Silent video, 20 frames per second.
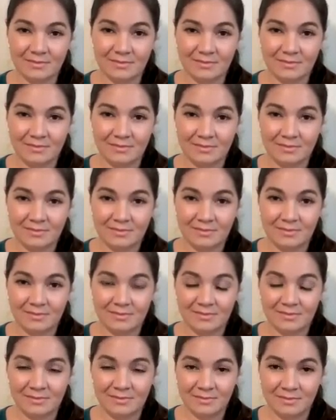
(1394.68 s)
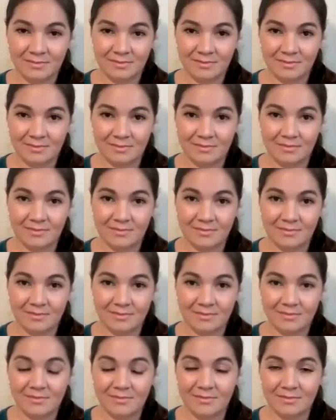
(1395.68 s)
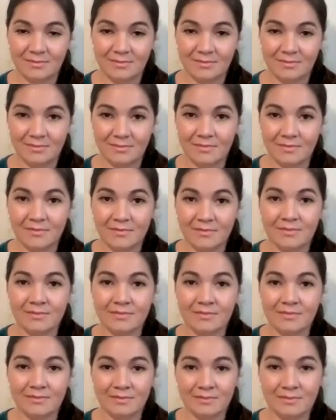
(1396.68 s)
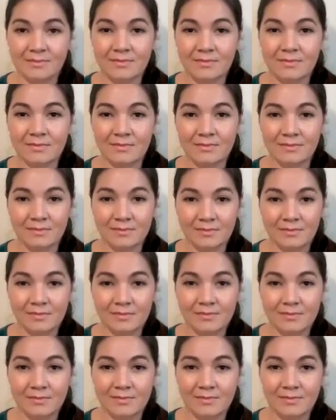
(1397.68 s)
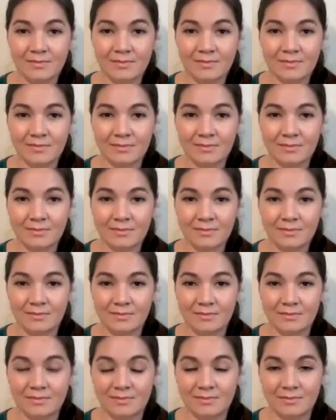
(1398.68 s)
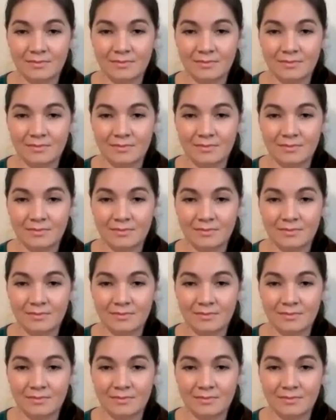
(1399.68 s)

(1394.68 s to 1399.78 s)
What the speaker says: No words are spoken by the person on screen.